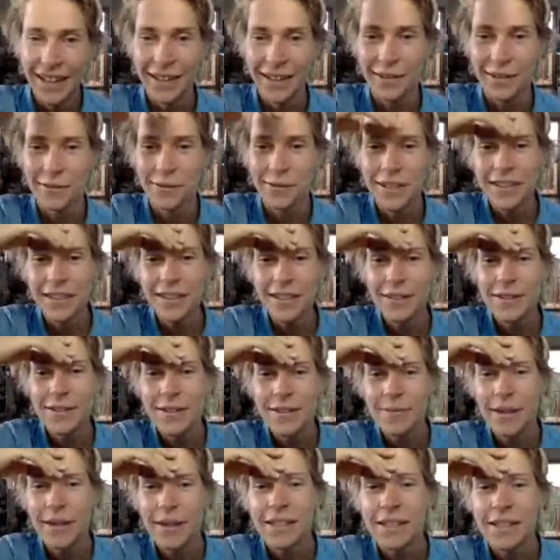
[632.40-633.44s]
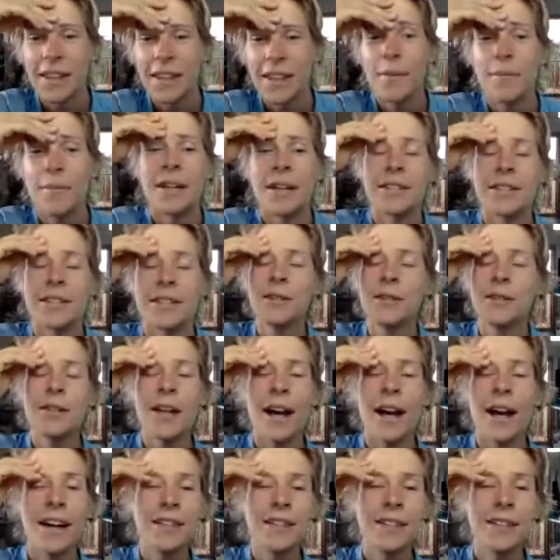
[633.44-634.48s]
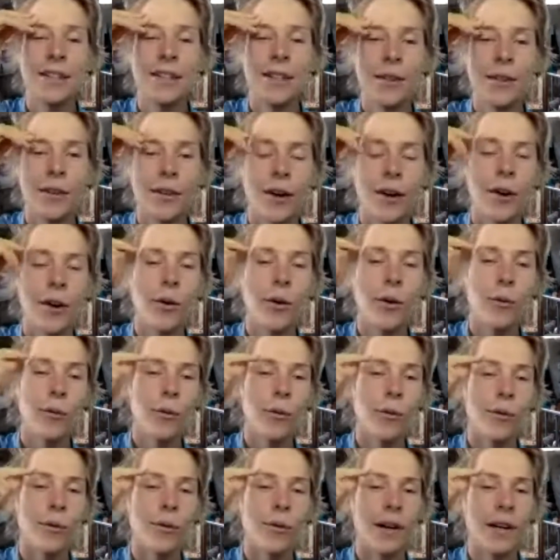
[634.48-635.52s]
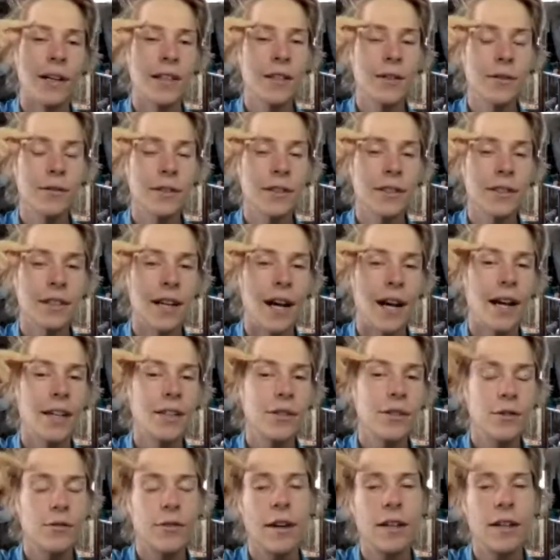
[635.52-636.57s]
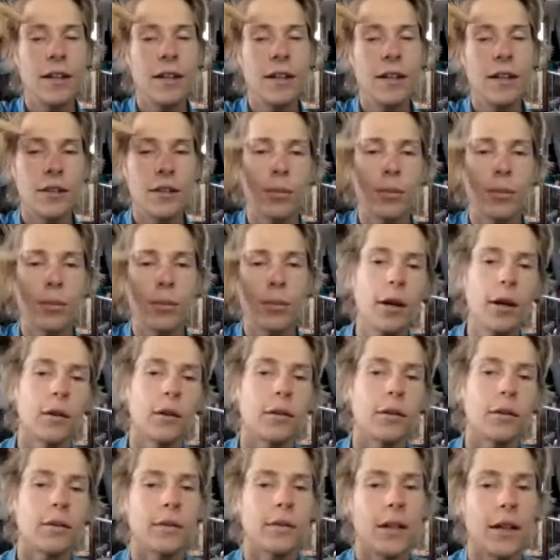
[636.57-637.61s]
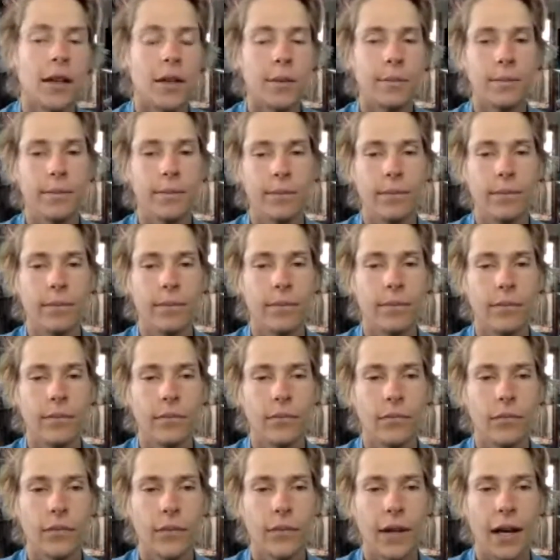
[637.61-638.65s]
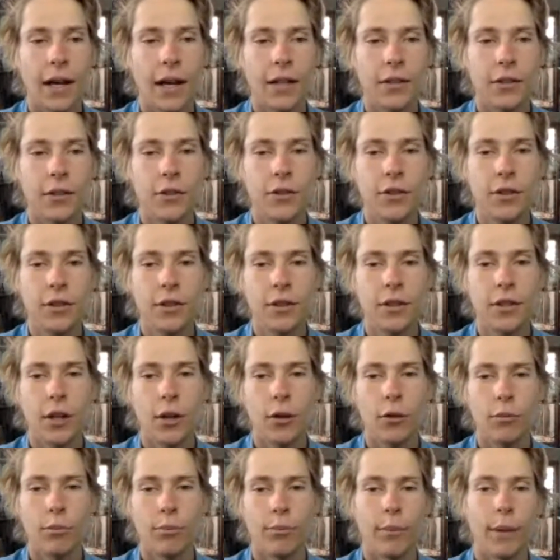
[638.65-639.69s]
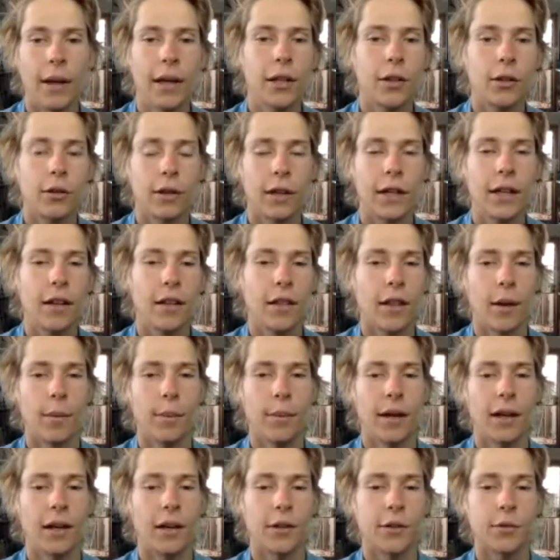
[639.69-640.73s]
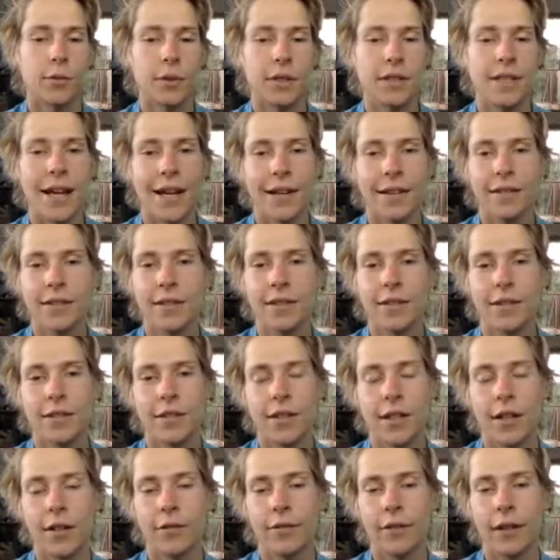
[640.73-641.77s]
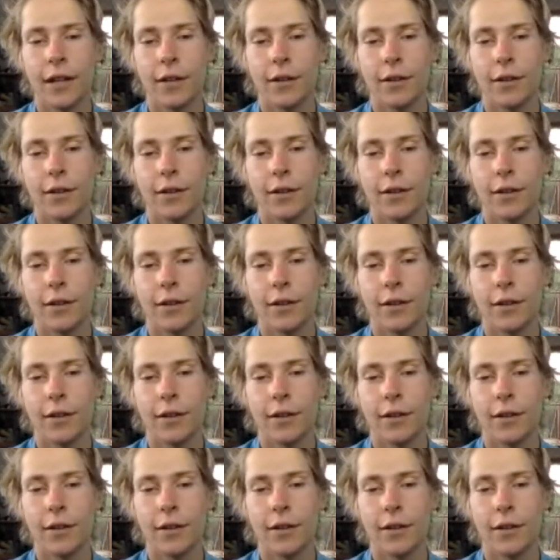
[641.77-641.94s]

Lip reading: What do you use to make thumbnails? Dude, I don't really, I use Final Cut Pro. I usually don't create thumbnails with text and stuff.